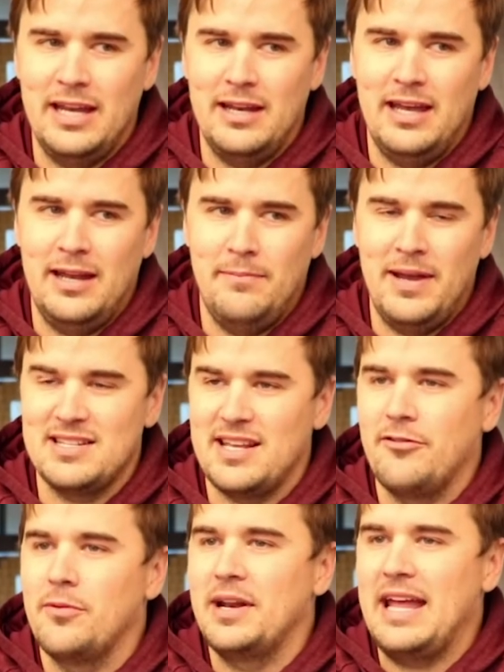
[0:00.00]
it makes
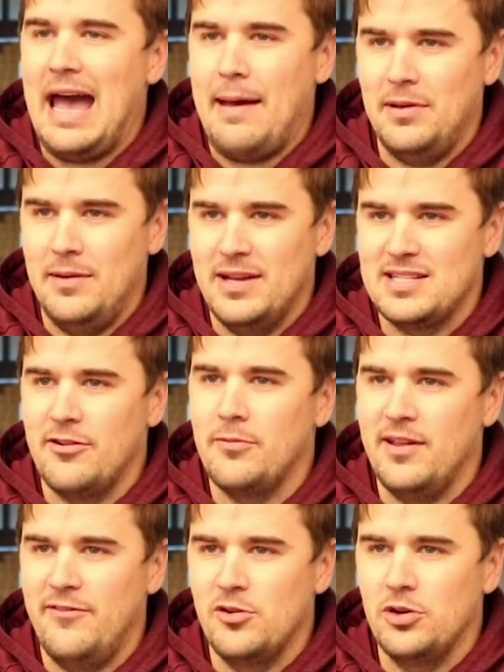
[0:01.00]
everybody happy and makes
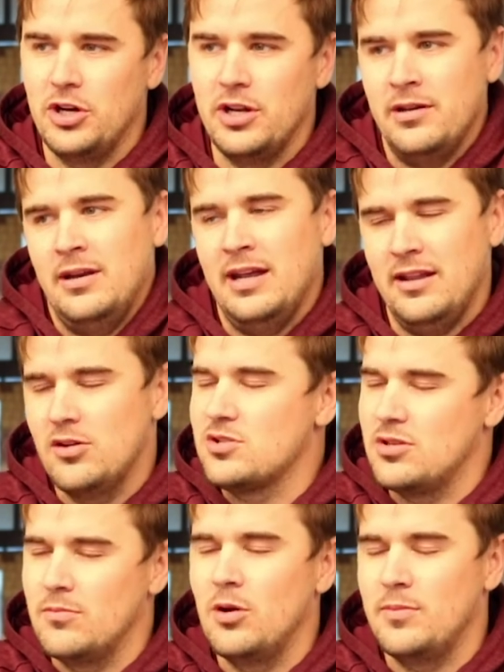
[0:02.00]
everybody feel good, and those
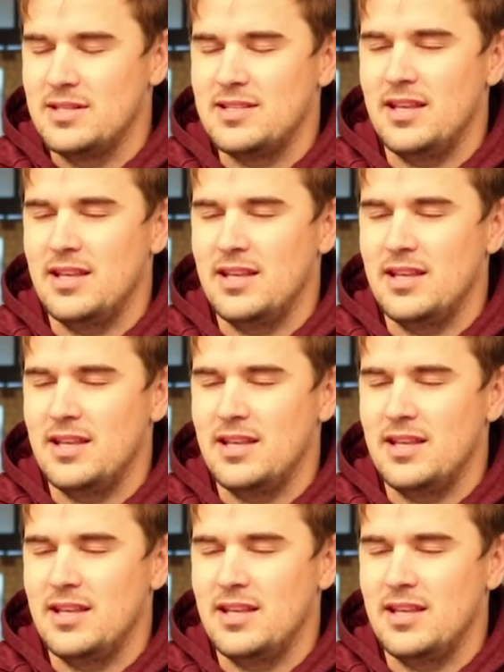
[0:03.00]
are the moments